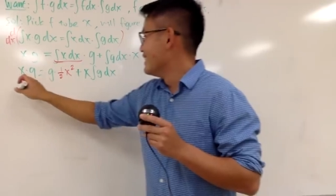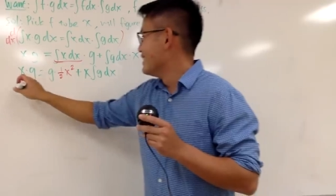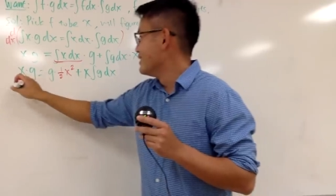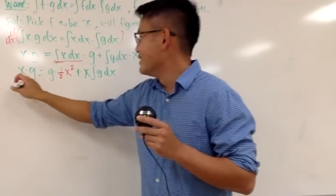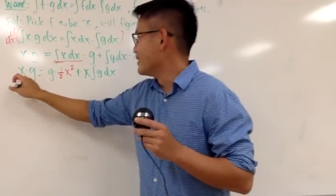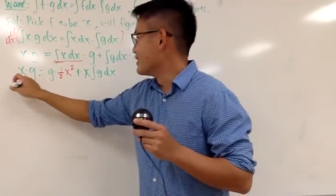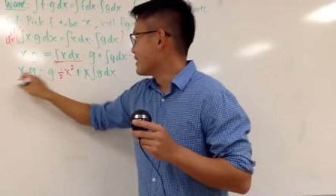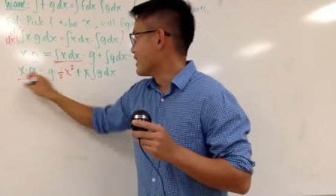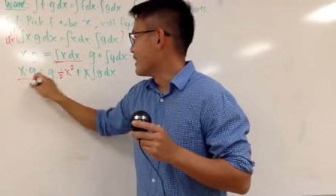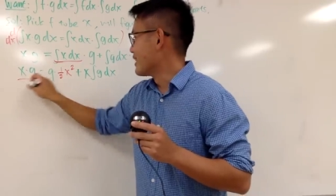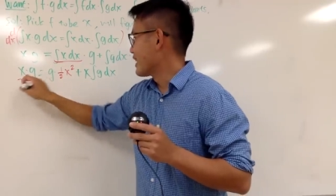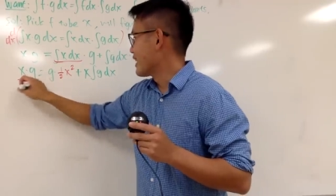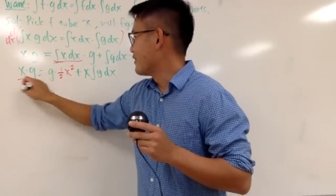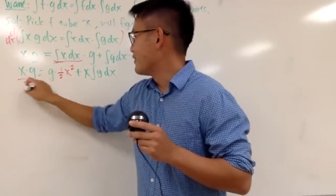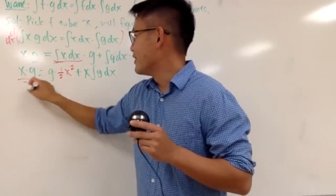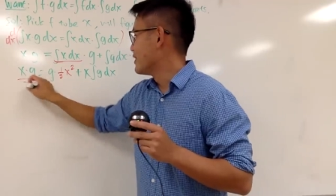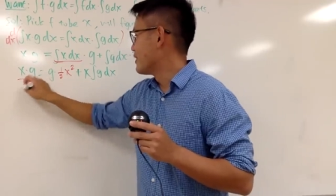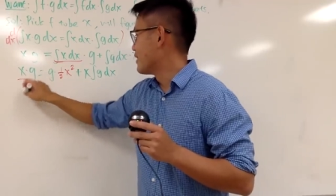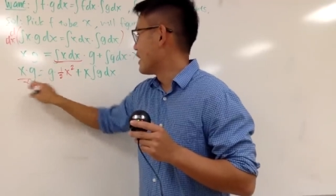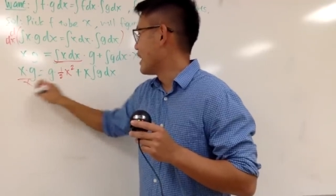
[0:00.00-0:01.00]
just like
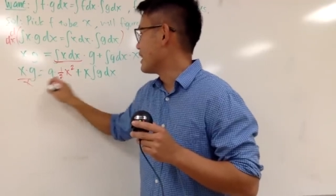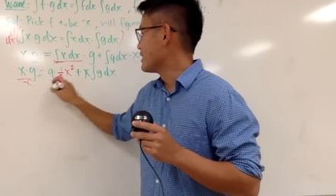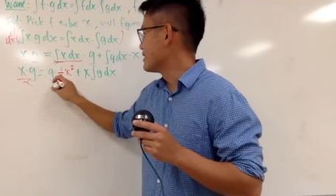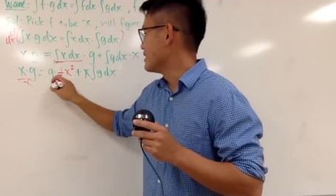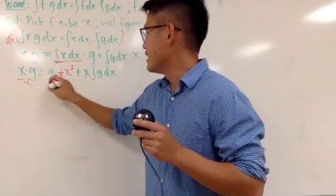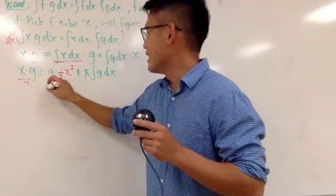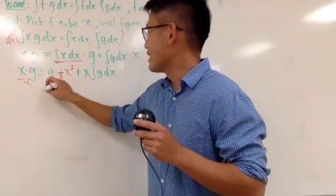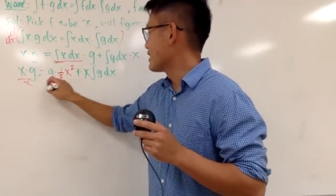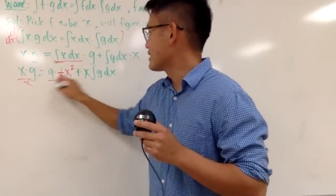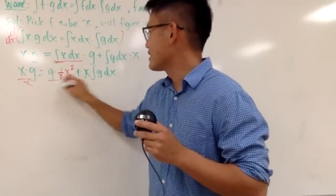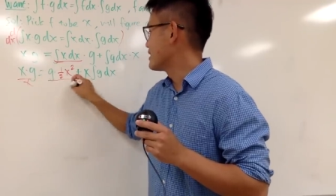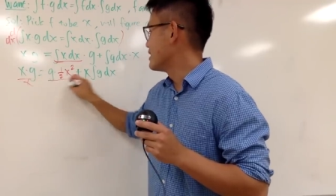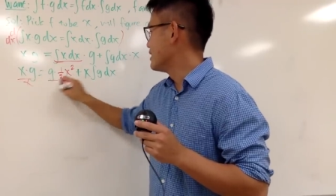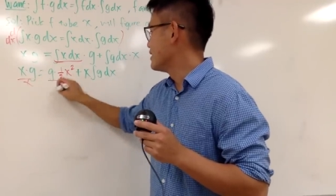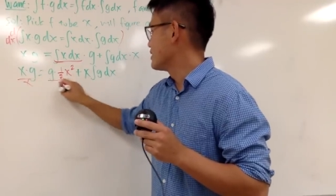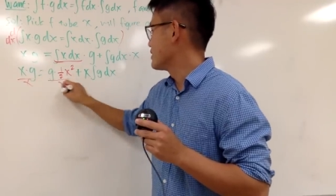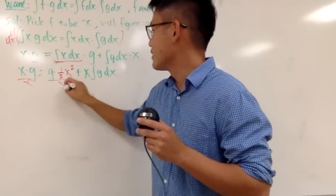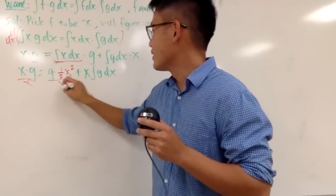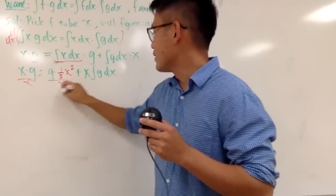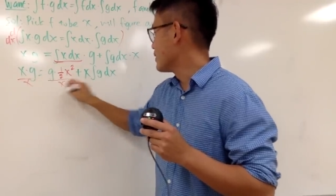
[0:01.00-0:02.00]
every term has the x.
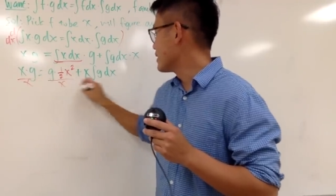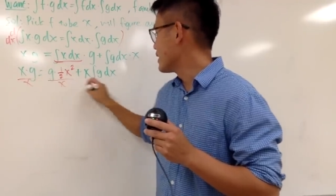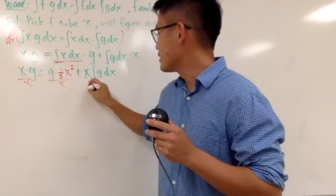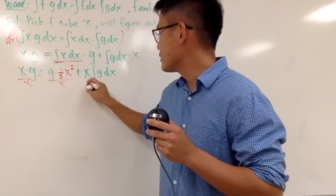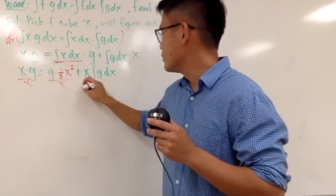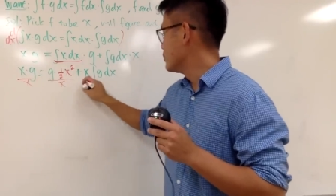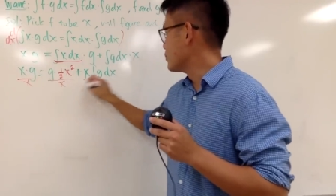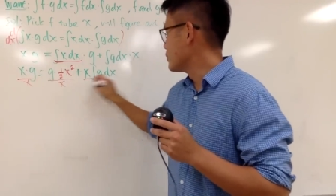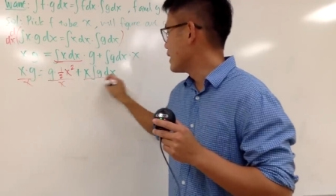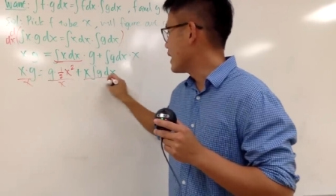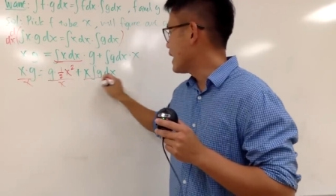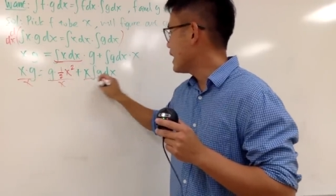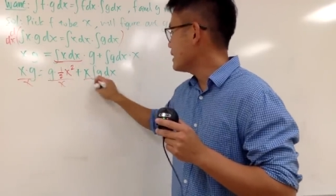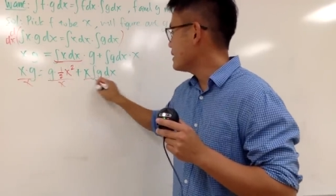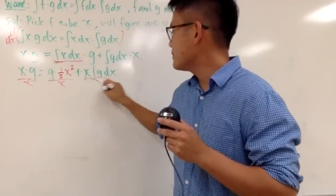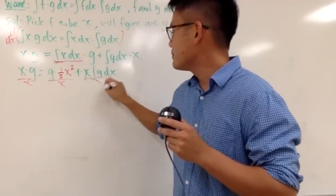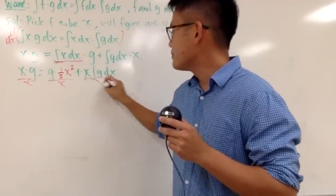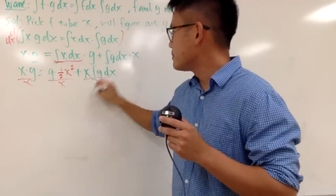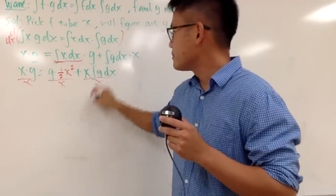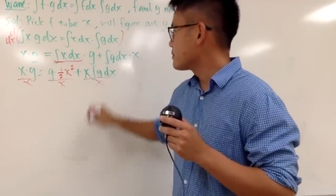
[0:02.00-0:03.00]
So let's do
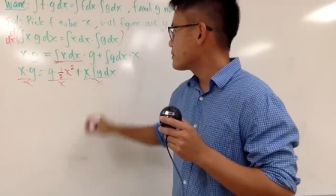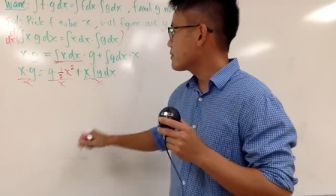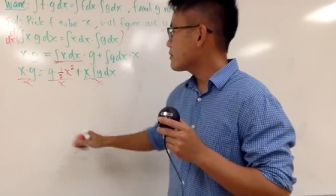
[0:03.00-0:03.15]
that.